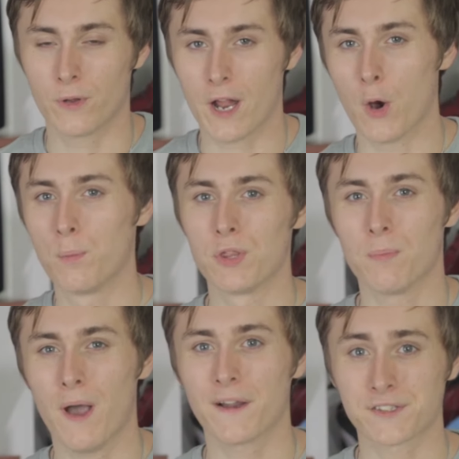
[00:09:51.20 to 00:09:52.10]
when I opened the
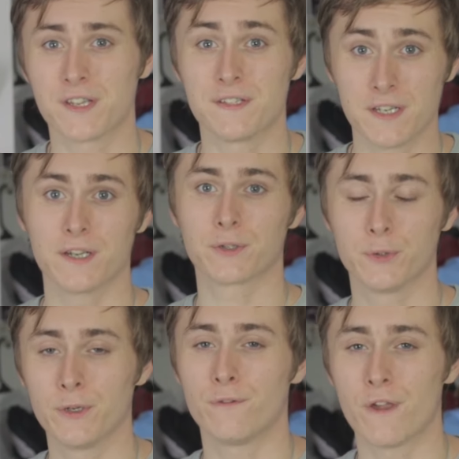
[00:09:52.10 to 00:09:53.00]
box, they did
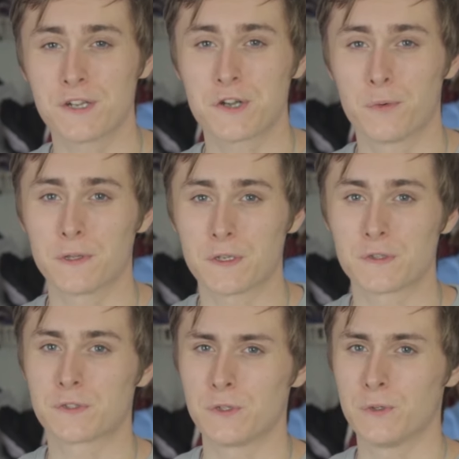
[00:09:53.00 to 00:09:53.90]
include a face shell with
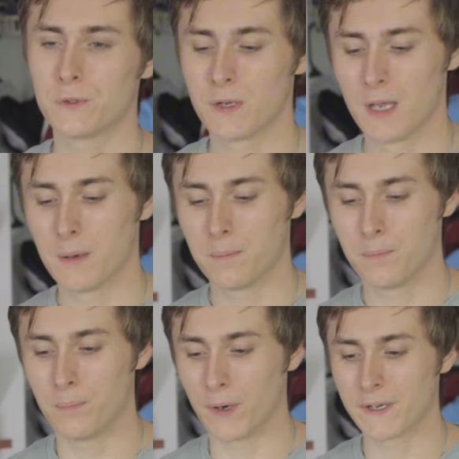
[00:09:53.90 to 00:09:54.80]
this suit,
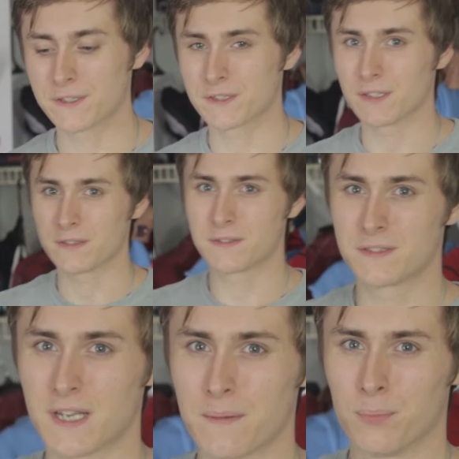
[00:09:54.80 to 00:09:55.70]
but it's a
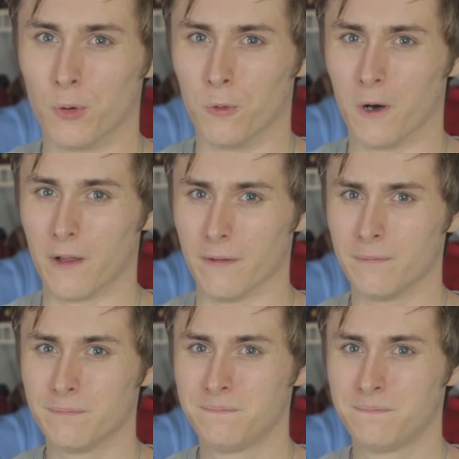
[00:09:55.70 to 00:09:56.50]
Deadpool one.